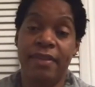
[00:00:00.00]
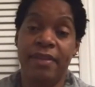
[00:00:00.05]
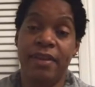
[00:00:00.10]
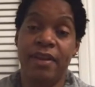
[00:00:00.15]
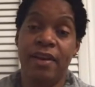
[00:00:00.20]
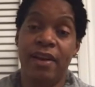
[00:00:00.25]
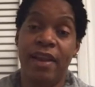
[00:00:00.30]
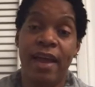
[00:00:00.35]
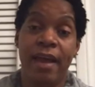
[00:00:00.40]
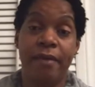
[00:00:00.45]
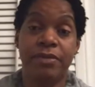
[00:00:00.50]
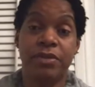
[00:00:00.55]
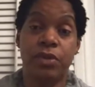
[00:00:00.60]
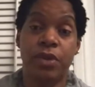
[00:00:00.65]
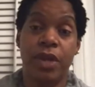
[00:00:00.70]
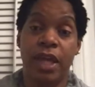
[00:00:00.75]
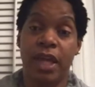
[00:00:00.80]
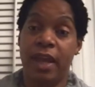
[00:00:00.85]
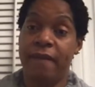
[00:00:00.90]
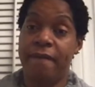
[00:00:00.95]
in their lives so
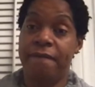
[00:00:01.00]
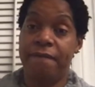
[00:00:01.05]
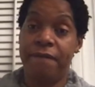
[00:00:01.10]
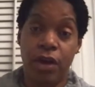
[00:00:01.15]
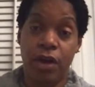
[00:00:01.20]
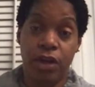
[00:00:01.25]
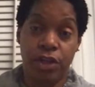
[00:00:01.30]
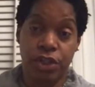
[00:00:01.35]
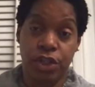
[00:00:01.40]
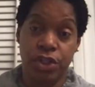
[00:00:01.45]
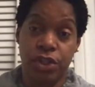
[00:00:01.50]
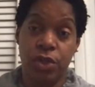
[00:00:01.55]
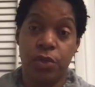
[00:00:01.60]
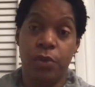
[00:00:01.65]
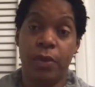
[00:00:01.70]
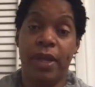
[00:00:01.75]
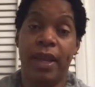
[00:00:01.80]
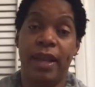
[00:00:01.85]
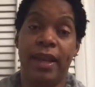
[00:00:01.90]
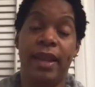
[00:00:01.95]
they can function, so
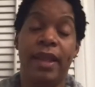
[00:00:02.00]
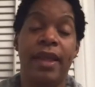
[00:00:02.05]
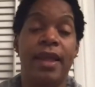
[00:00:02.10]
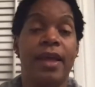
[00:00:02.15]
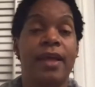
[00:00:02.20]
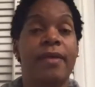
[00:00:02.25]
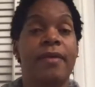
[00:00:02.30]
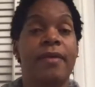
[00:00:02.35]
they can